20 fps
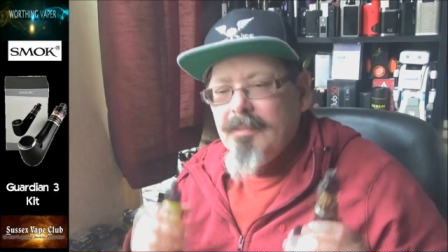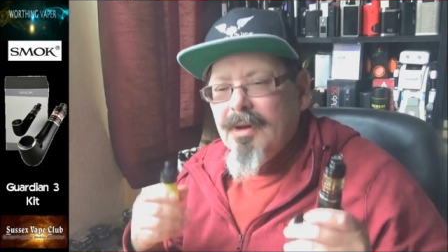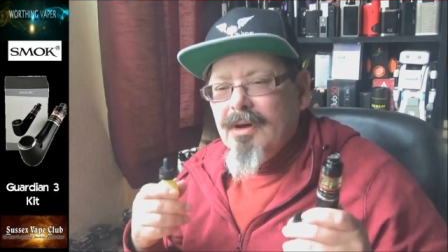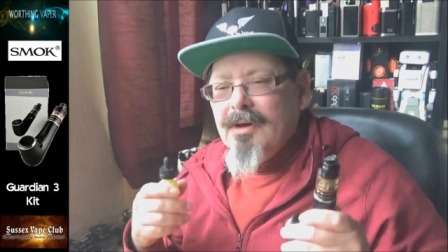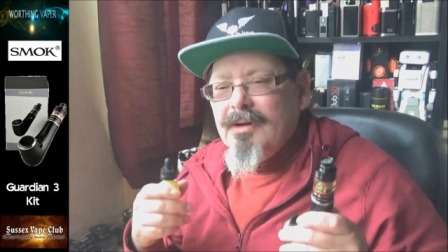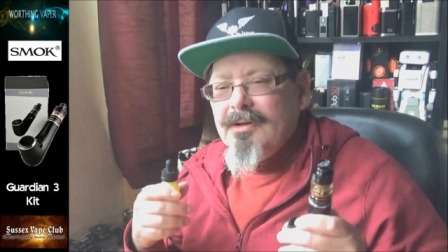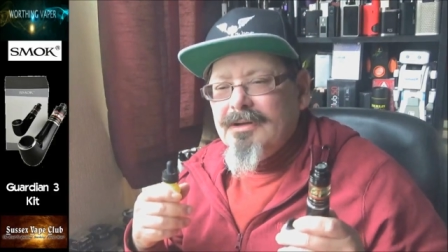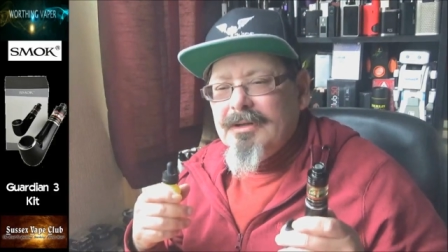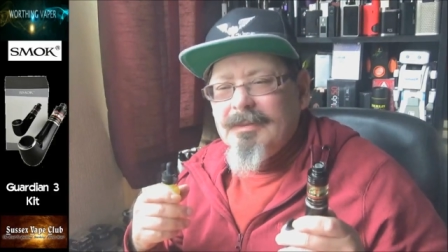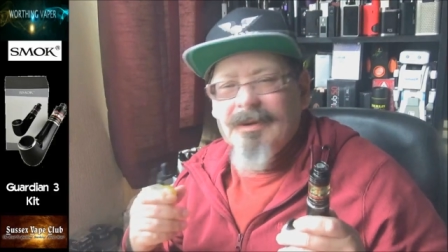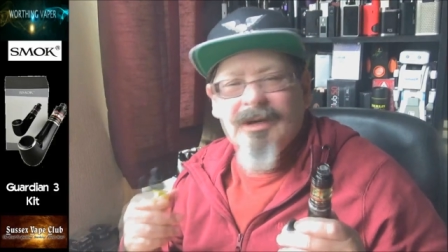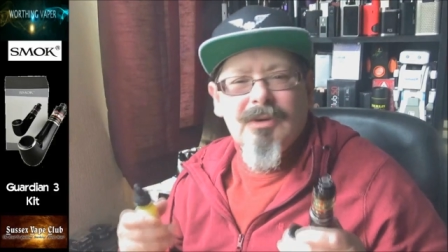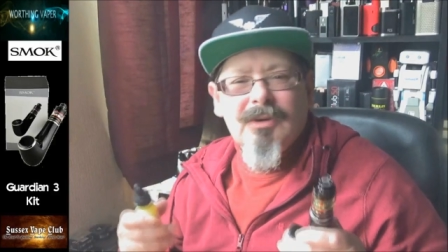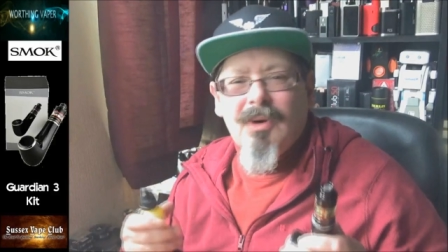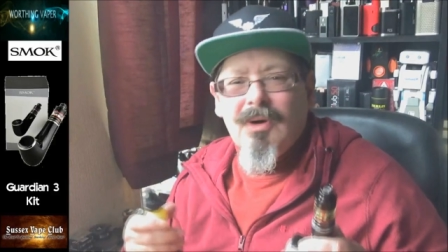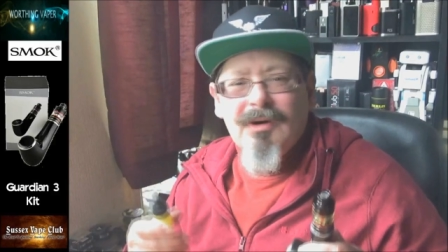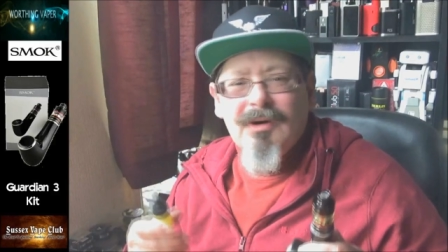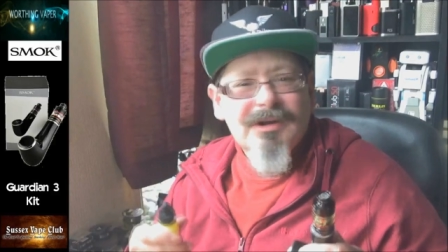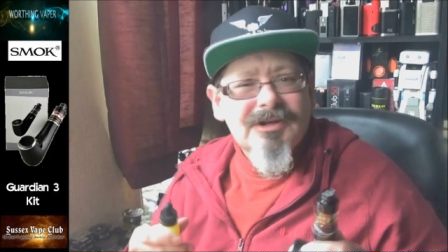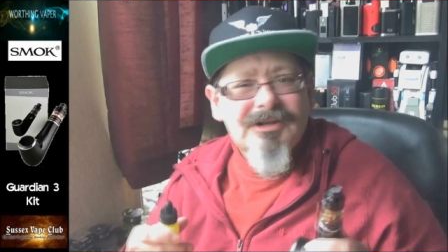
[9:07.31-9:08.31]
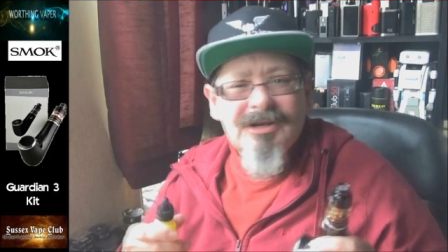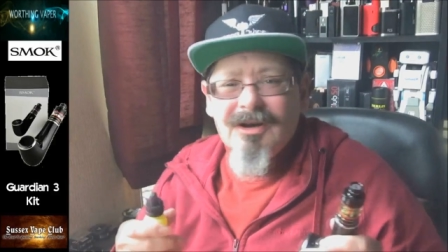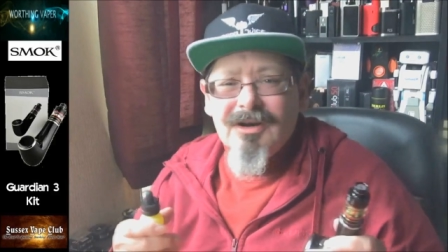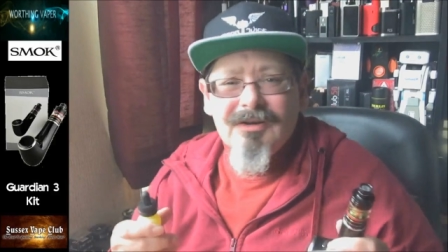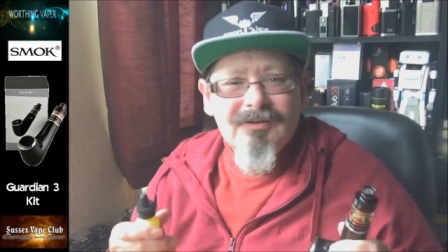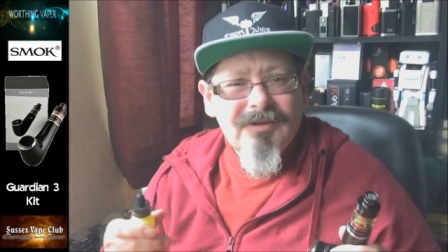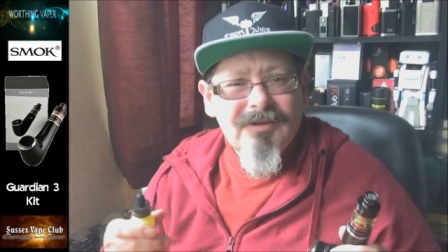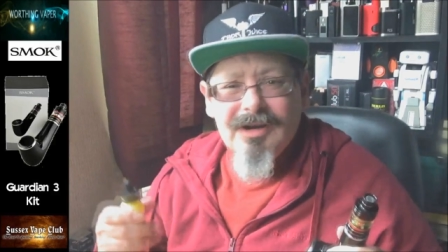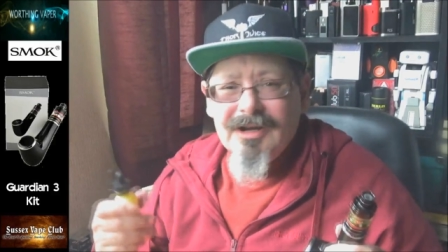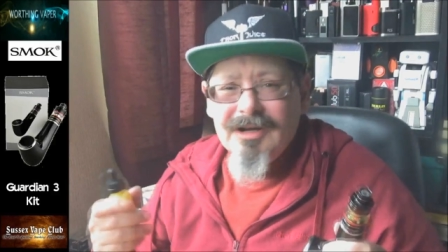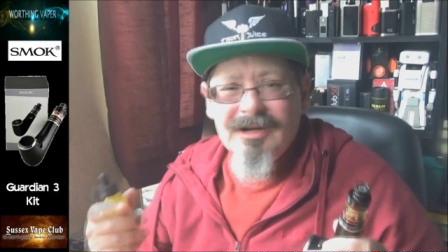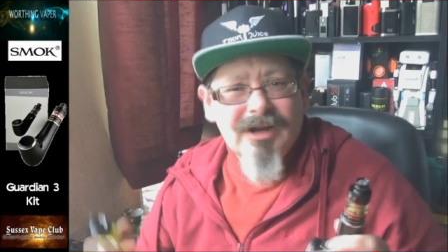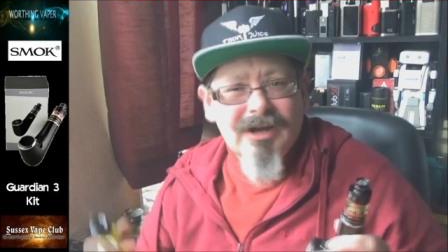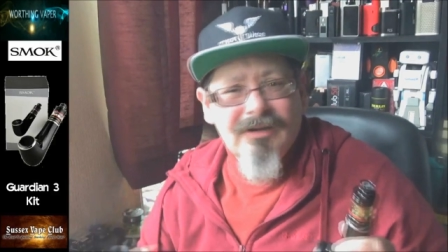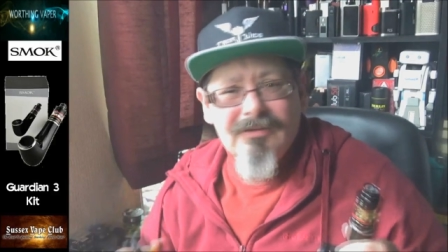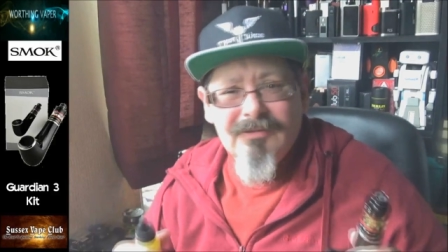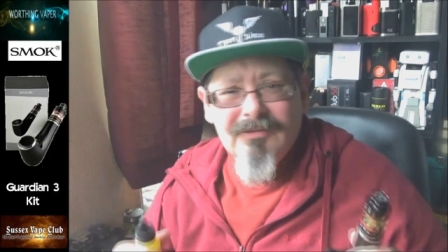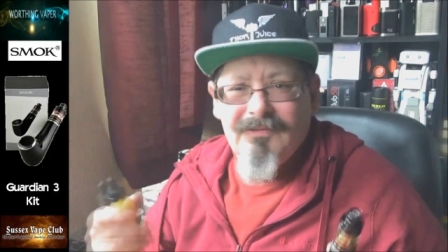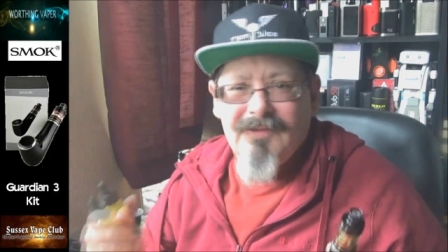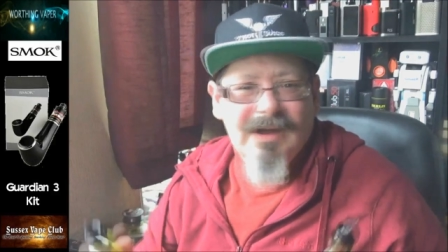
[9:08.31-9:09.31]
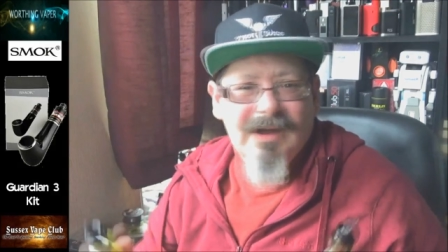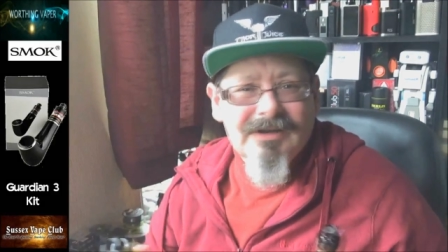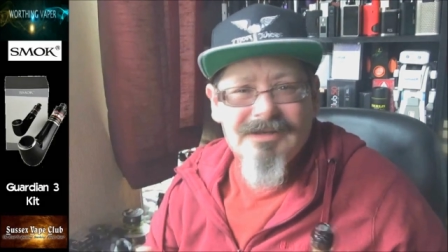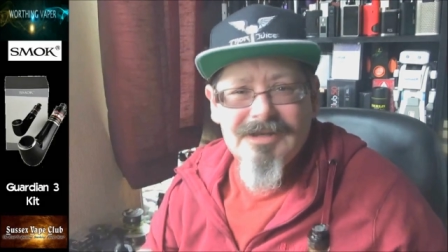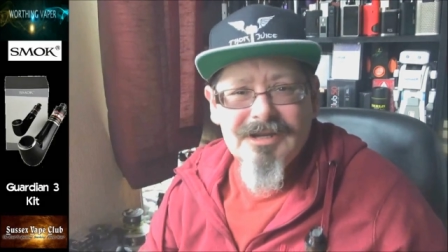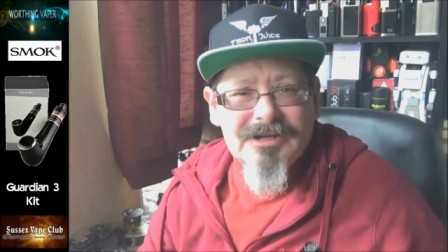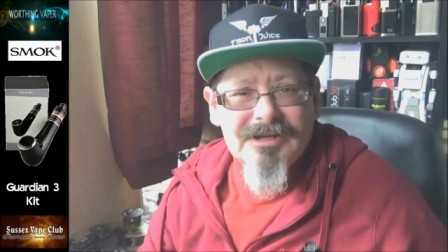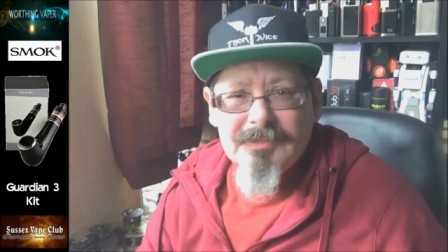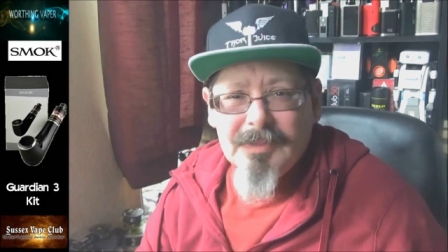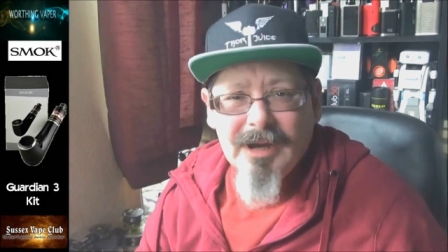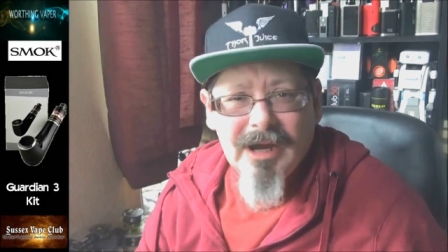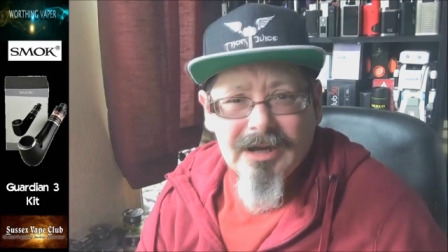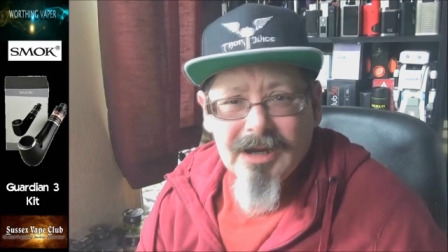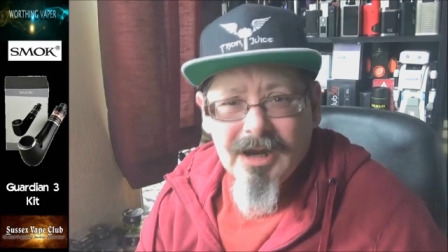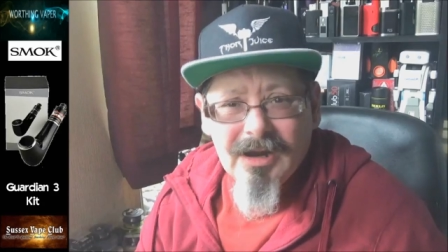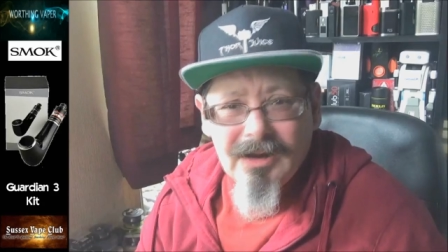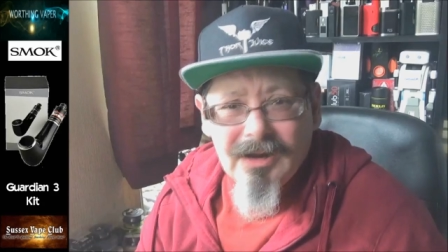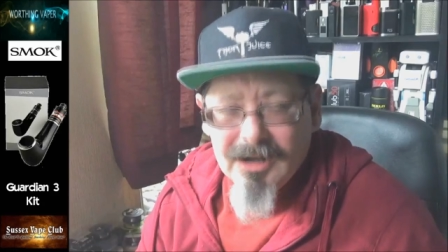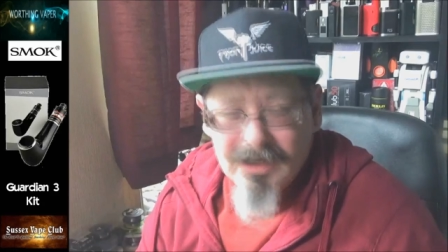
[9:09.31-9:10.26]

but to be quite honest, I really don't fancy tobacco